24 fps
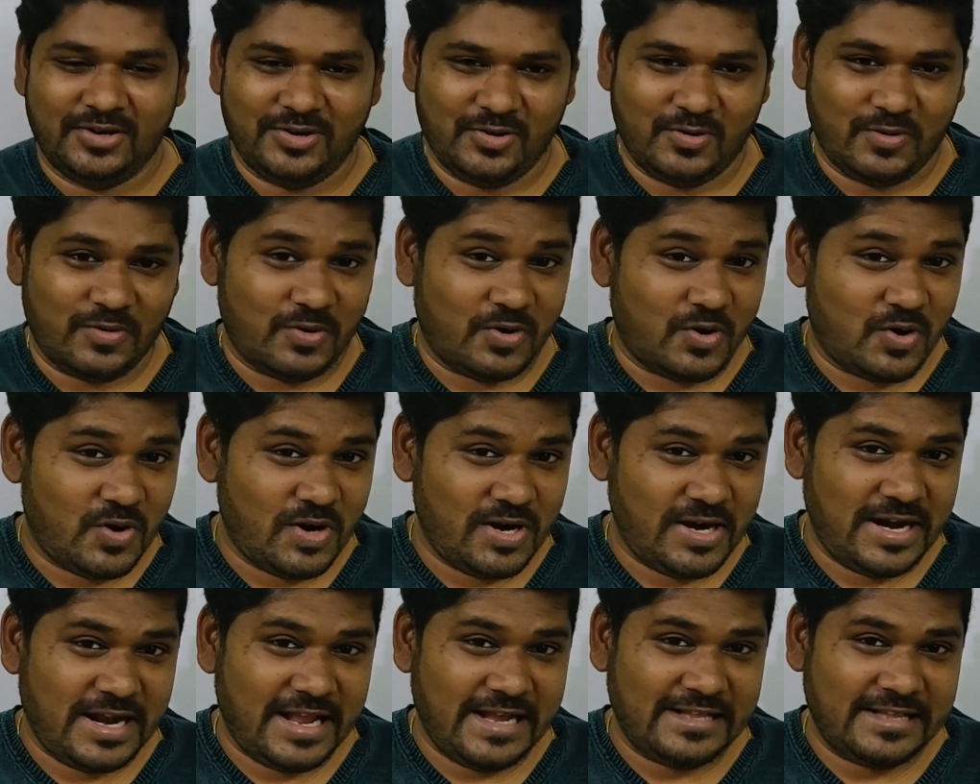No,
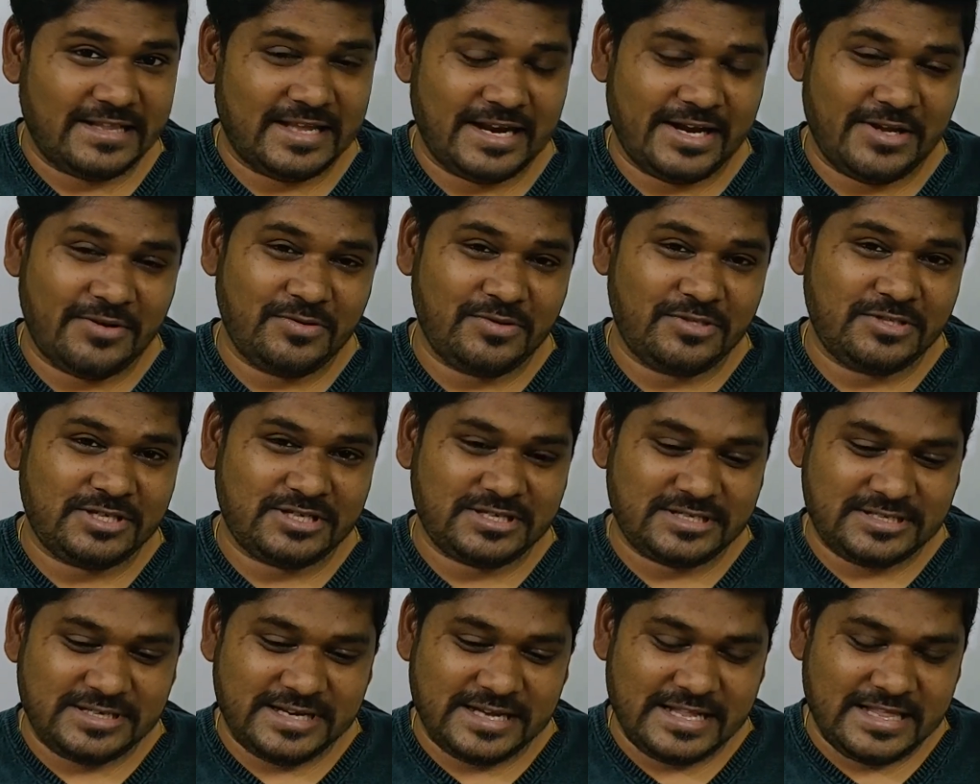not like that. You
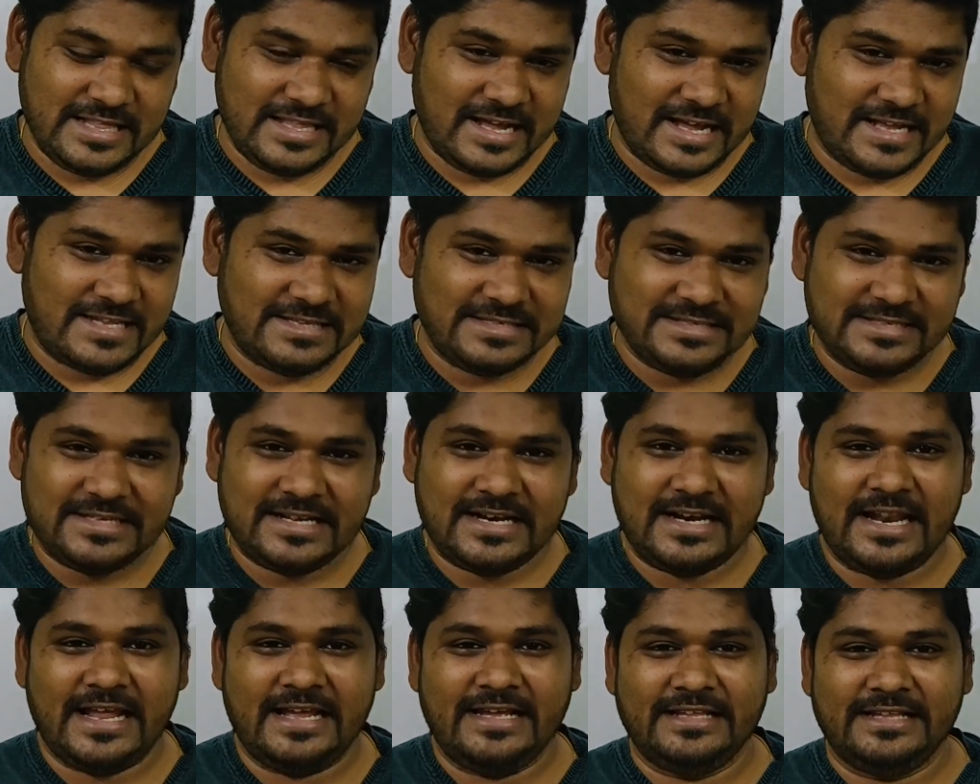just tell the
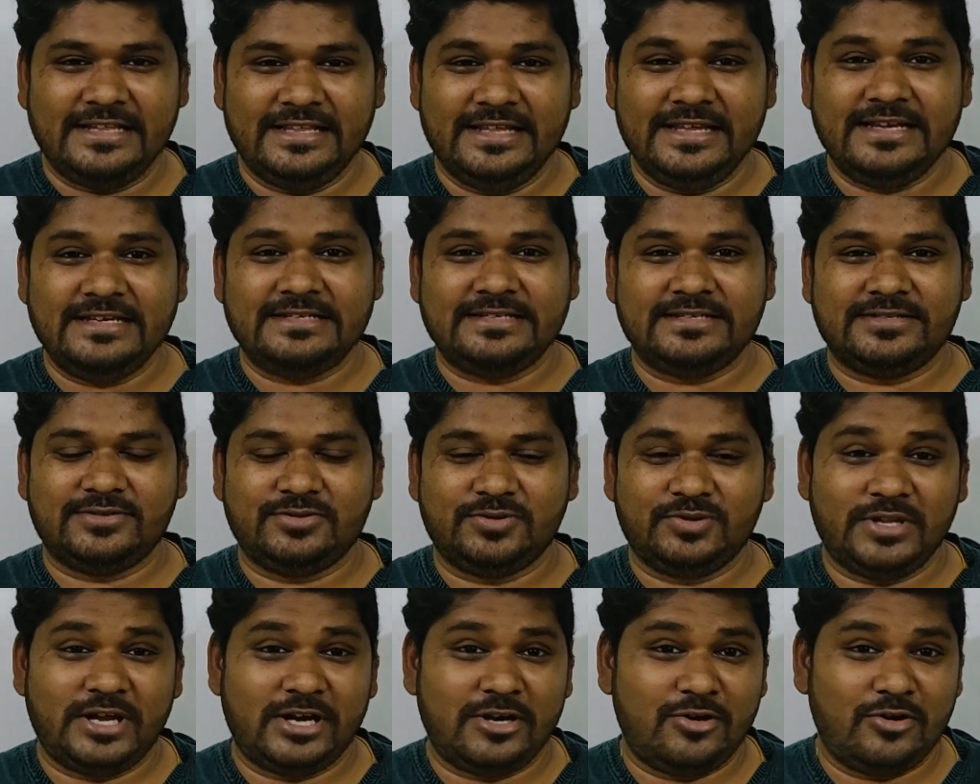answer like this
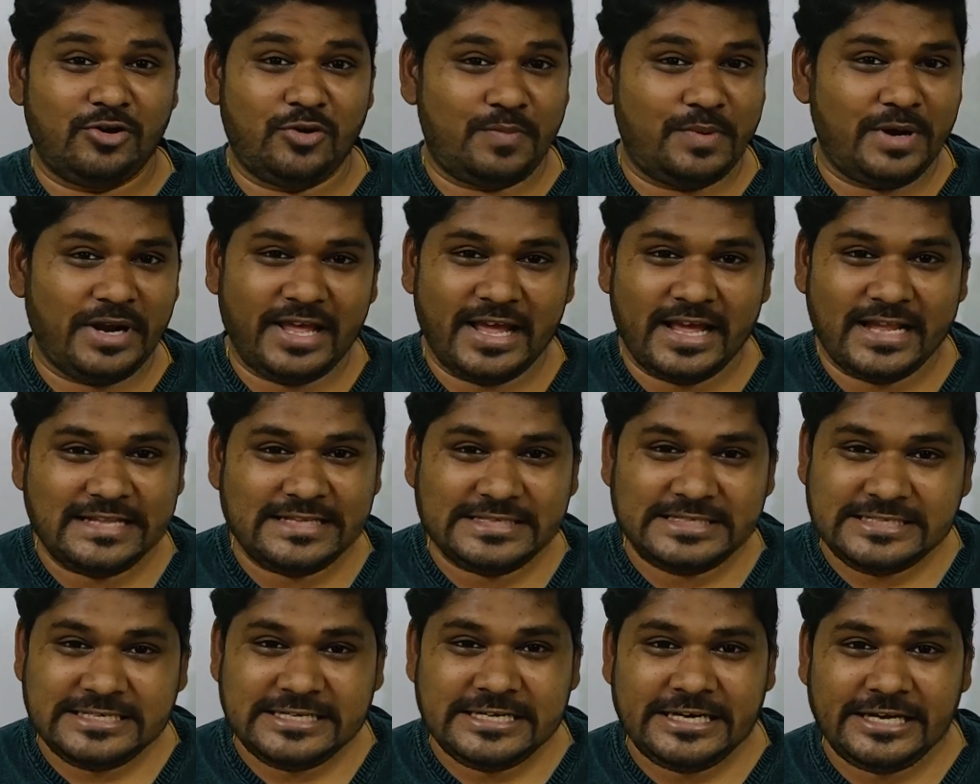so that nobody
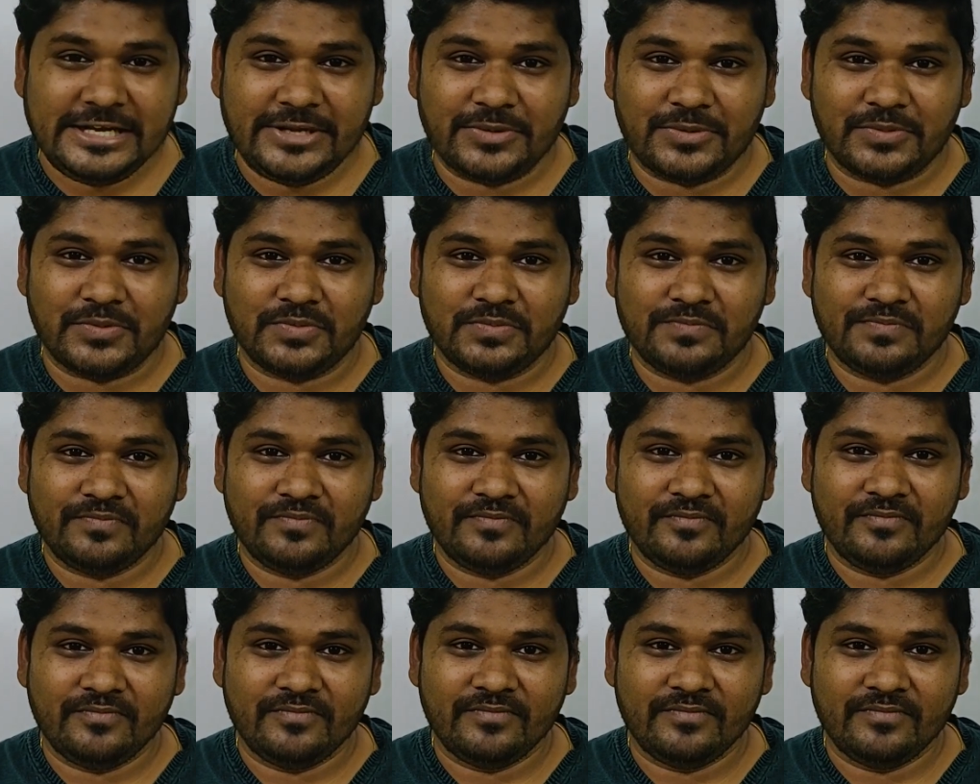can cheat you.